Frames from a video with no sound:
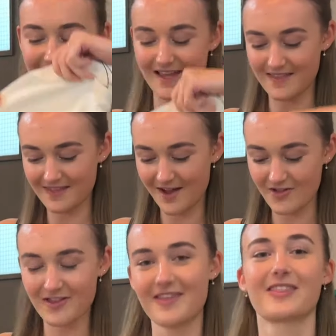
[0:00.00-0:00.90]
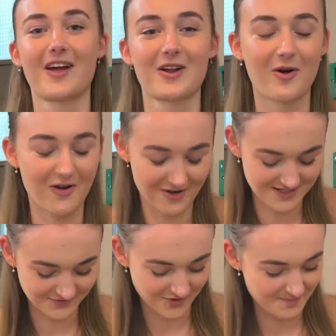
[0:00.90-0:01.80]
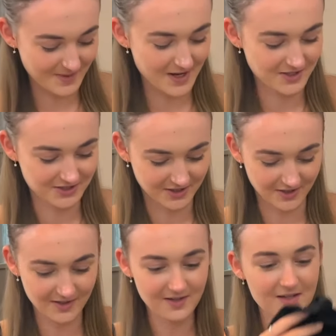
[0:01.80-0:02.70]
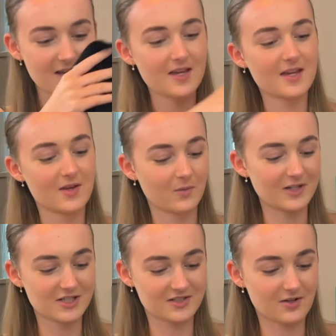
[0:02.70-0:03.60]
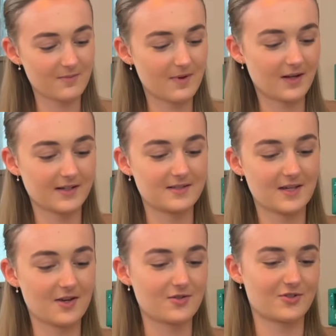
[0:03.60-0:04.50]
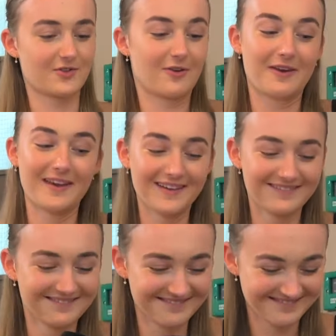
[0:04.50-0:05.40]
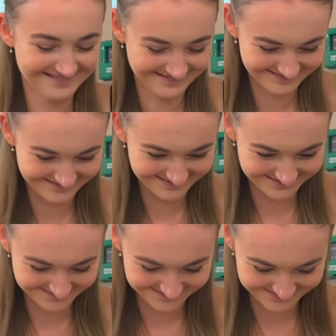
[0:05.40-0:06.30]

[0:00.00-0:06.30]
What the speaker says: And then the other thing that I got is from Bershka, which has got my deodorant on it.